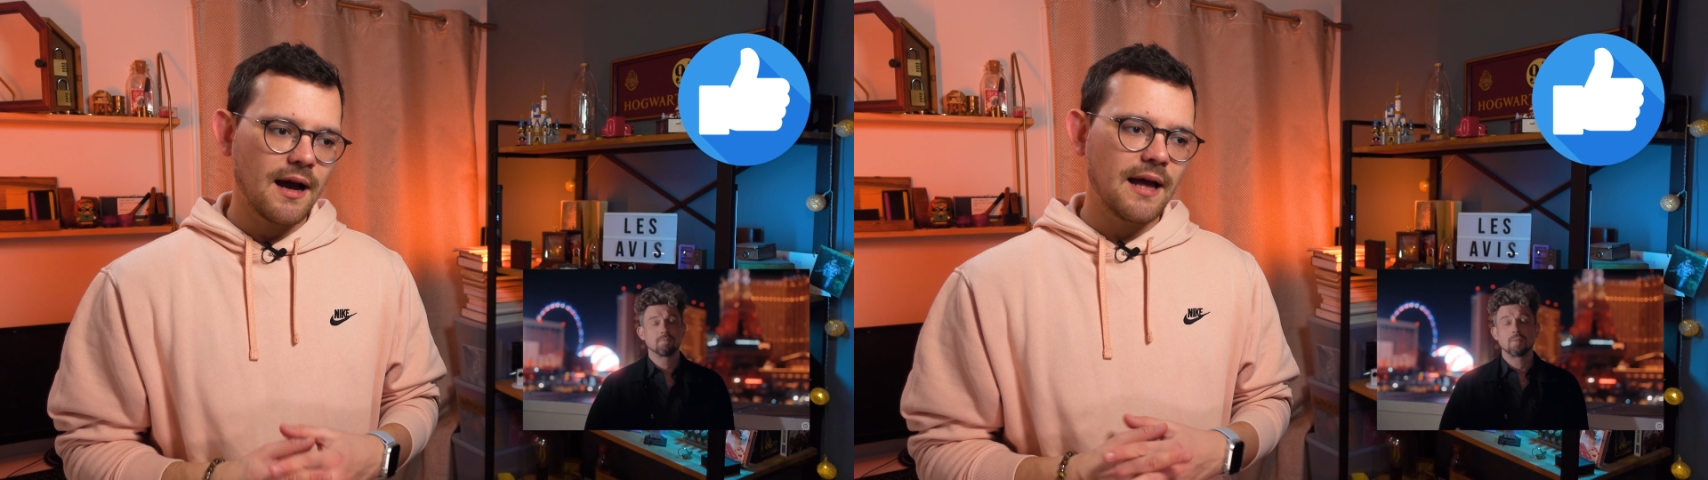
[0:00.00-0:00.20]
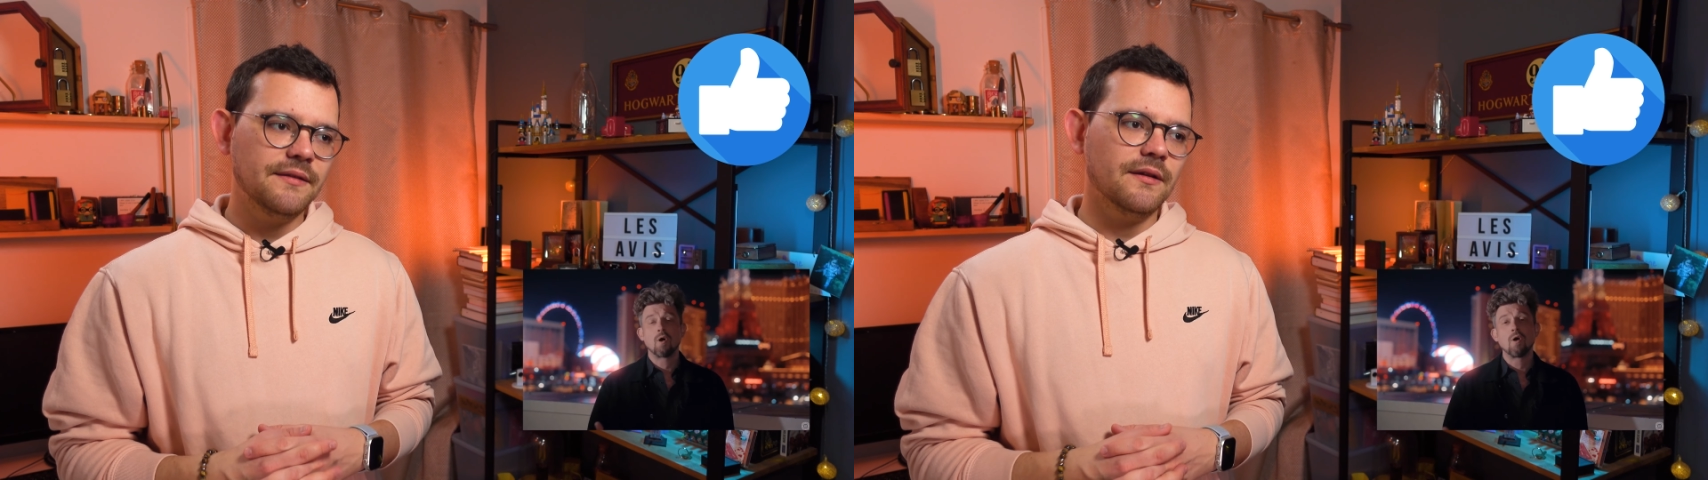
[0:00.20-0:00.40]

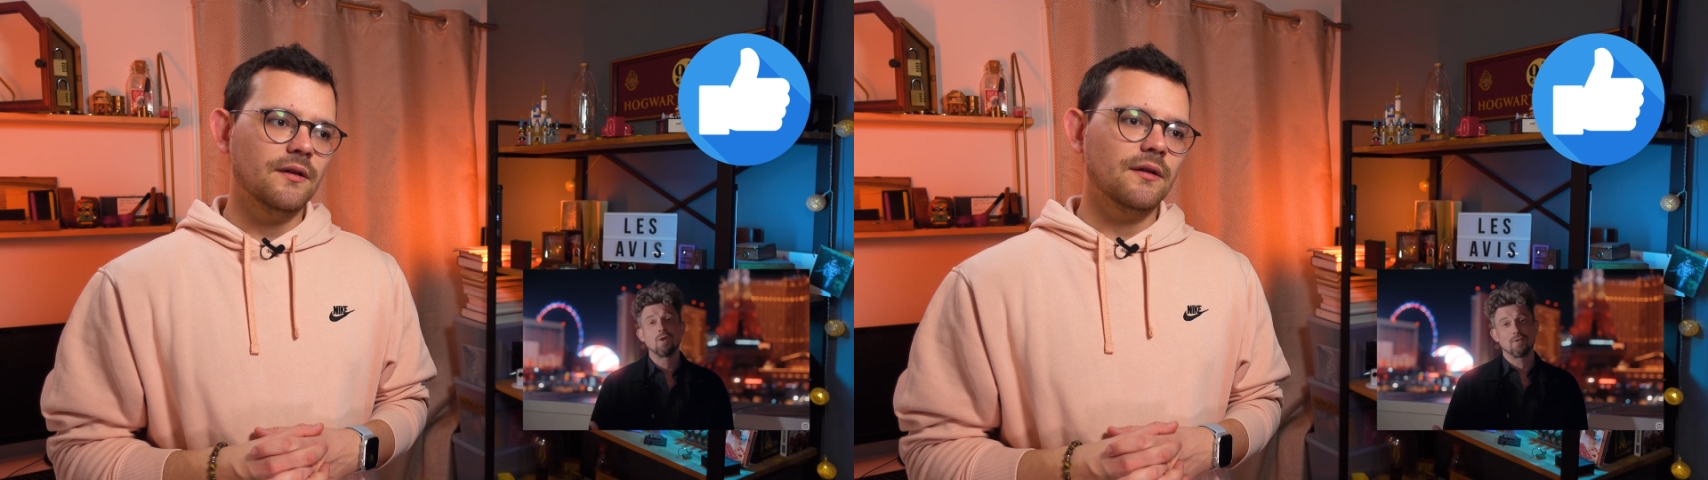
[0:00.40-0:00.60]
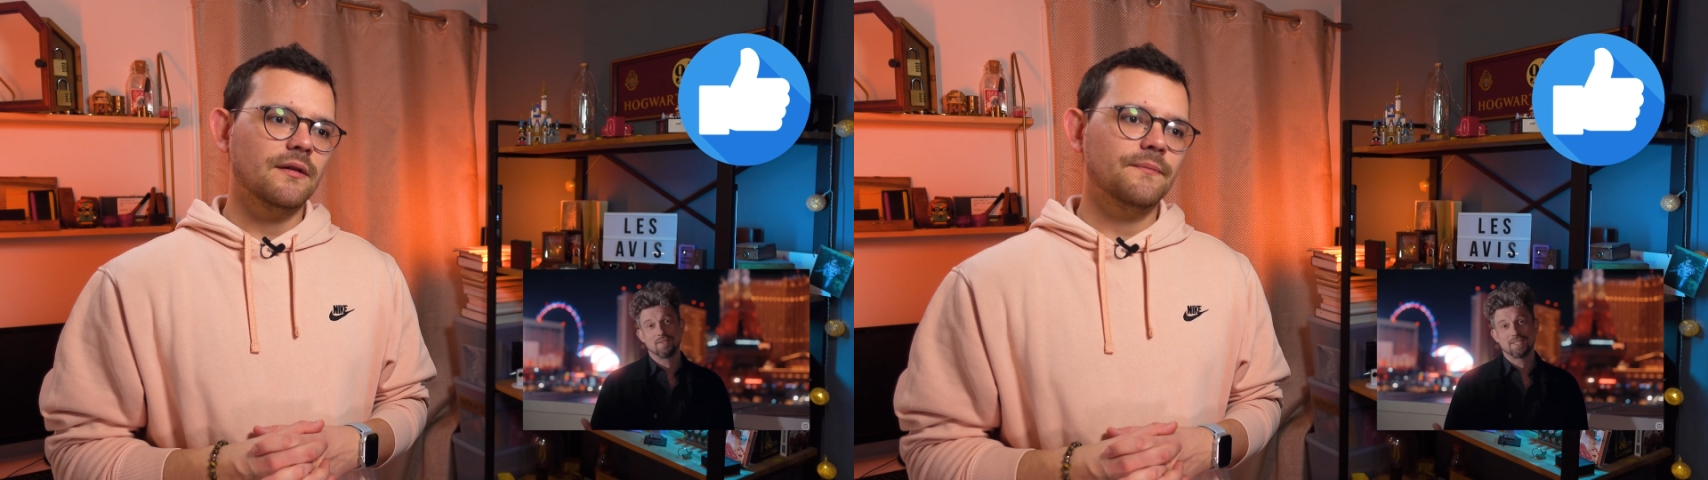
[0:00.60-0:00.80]

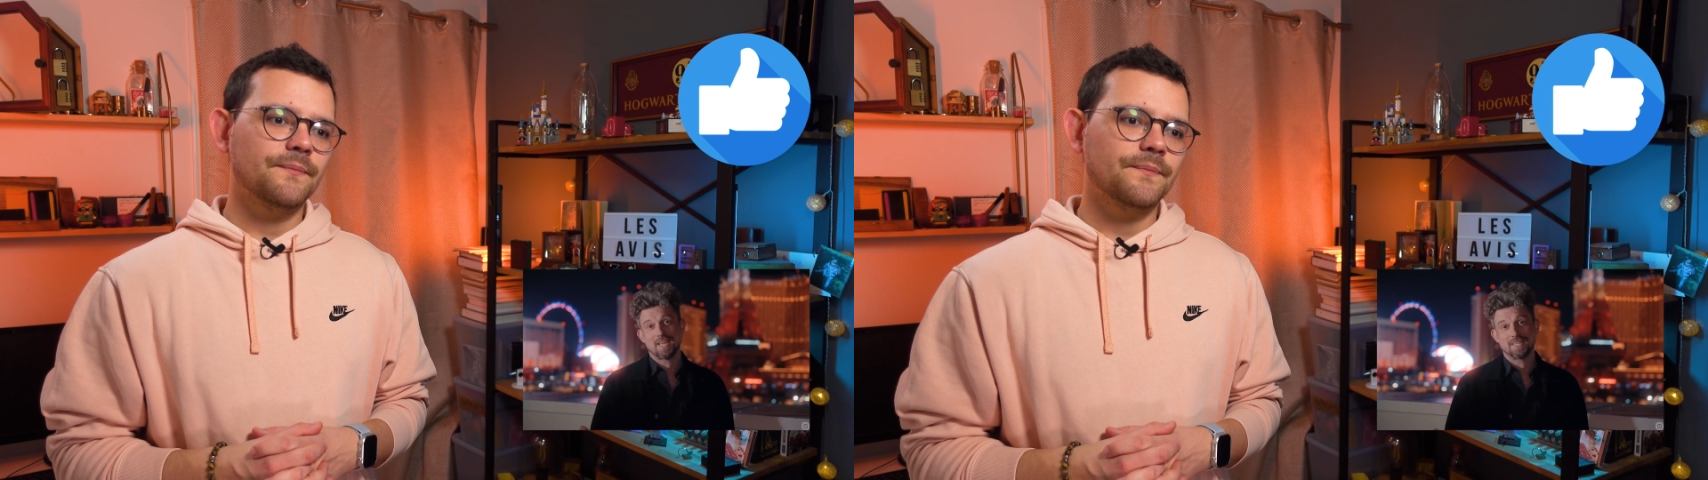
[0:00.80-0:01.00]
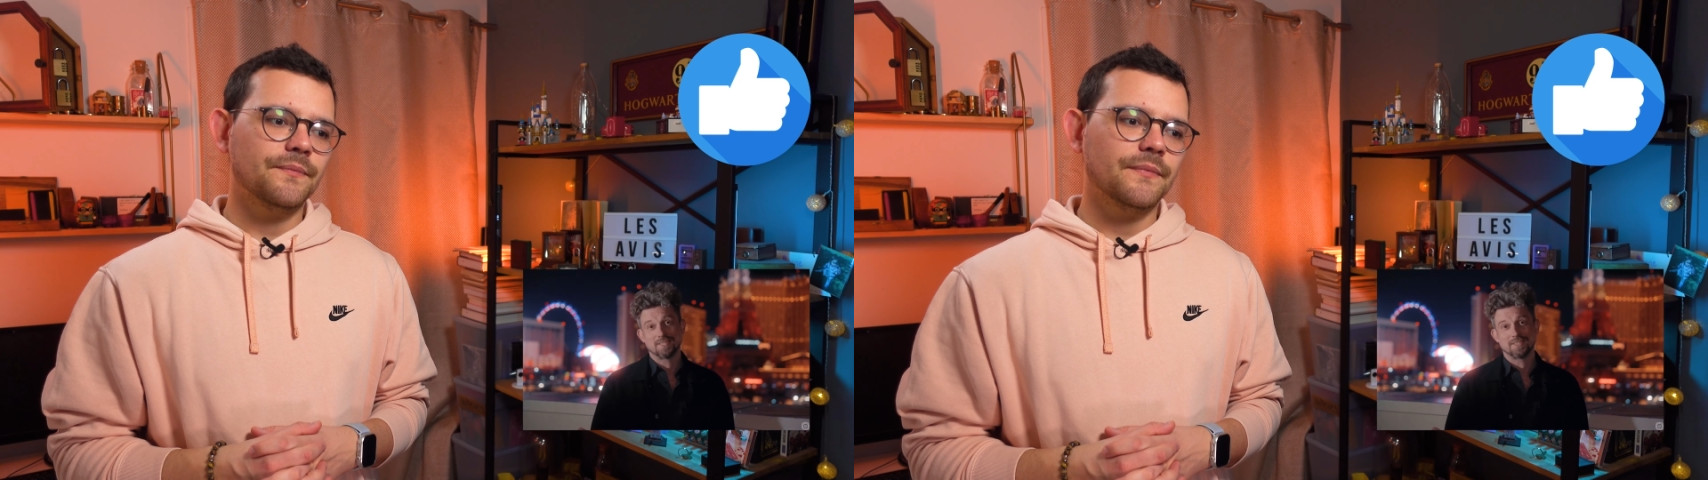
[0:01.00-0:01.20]

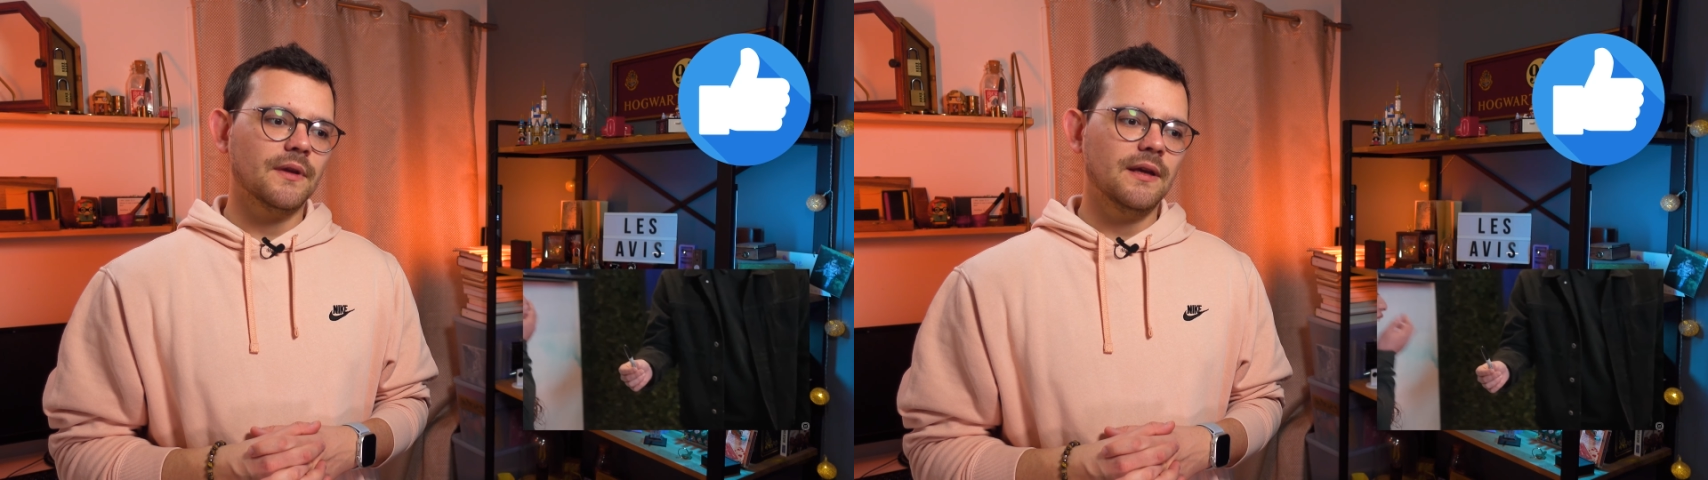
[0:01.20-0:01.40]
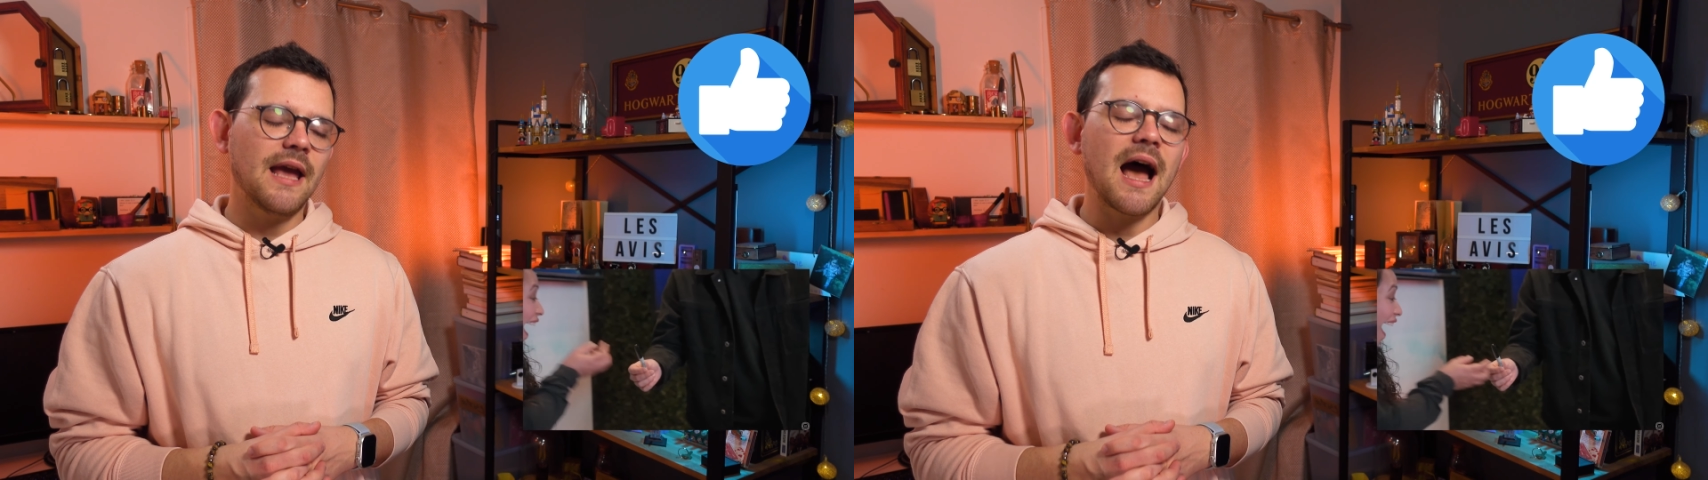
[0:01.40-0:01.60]

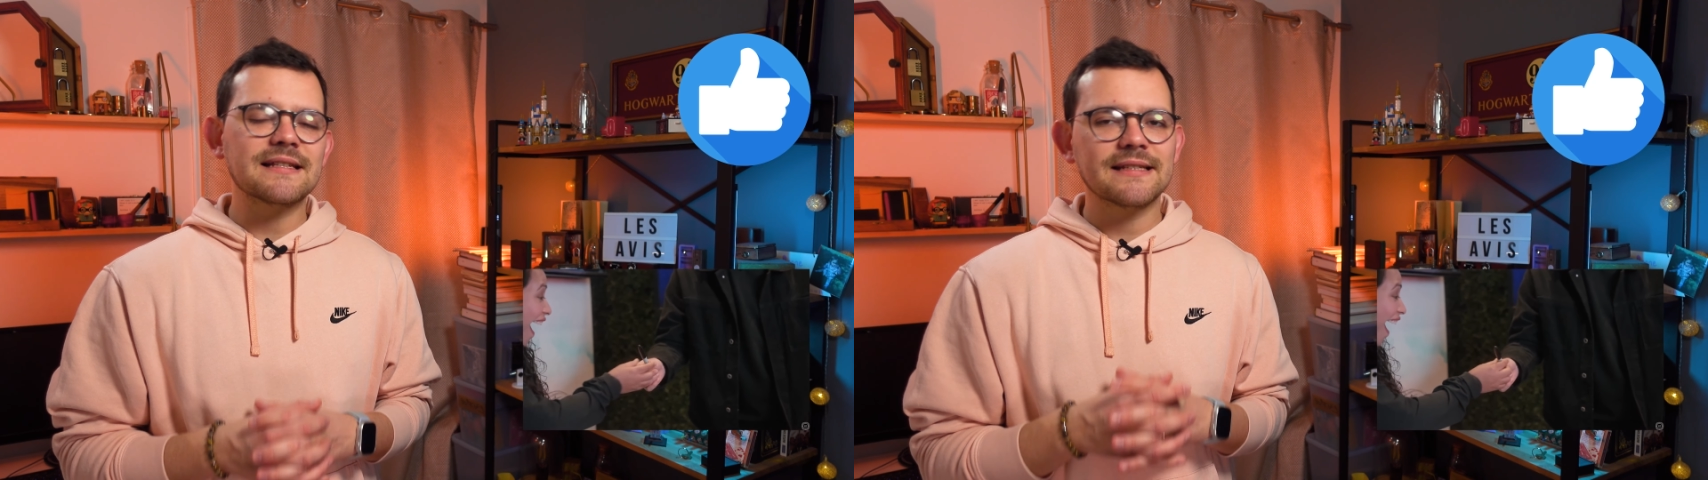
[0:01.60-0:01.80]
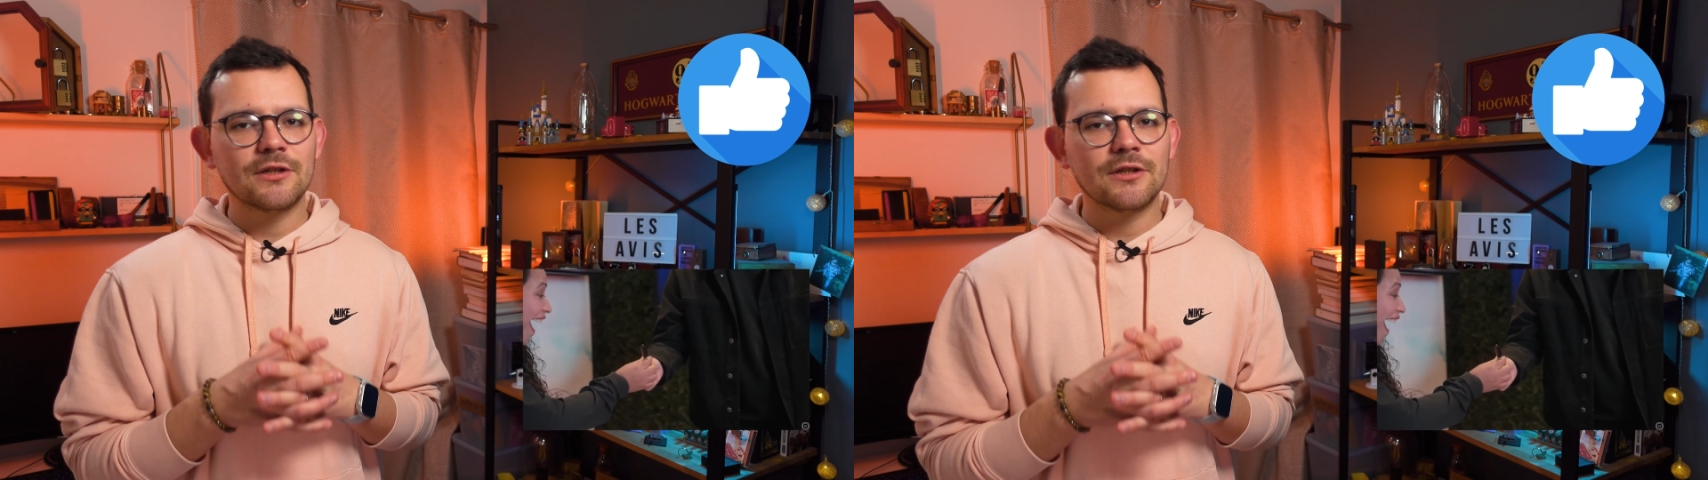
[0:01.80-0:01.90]
has